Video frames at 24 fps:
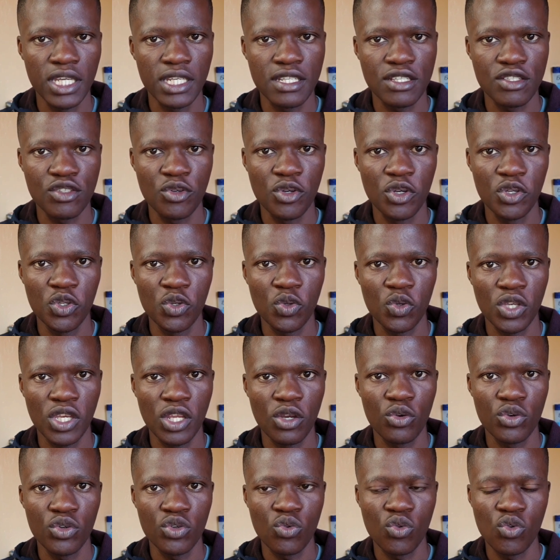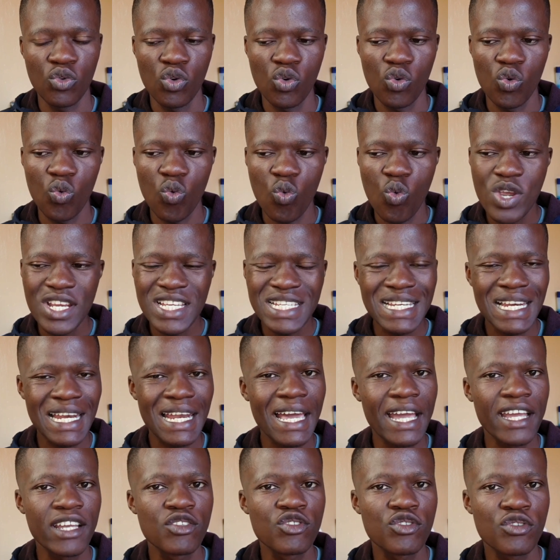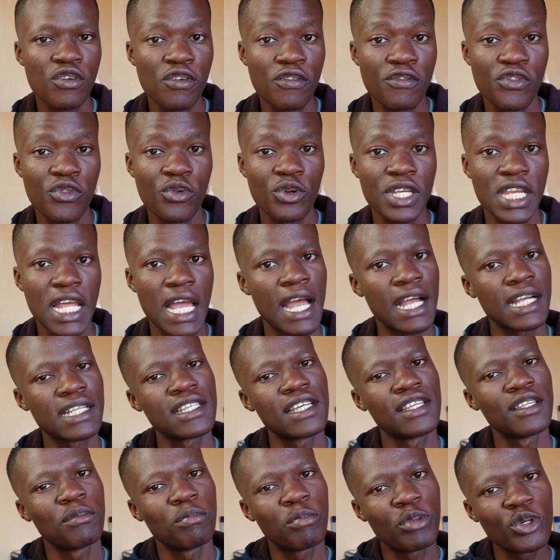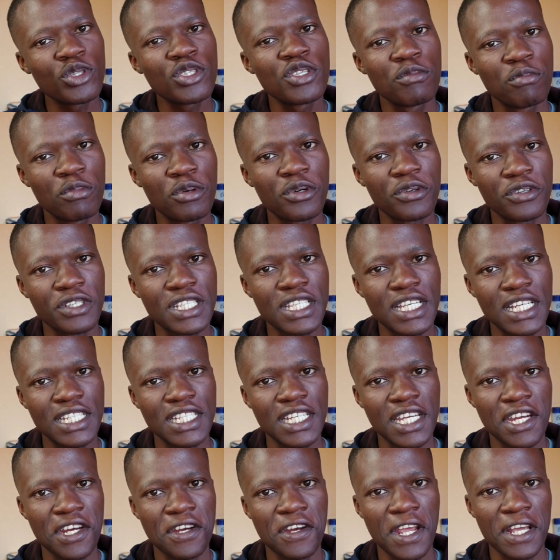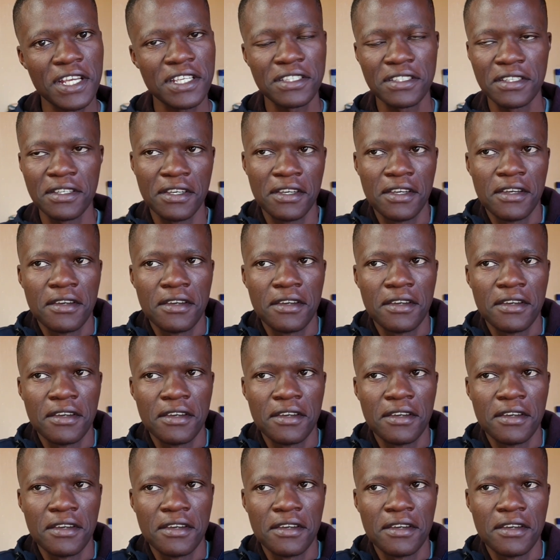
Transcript: It is going to tell you which lines of thought are actually possible research areas.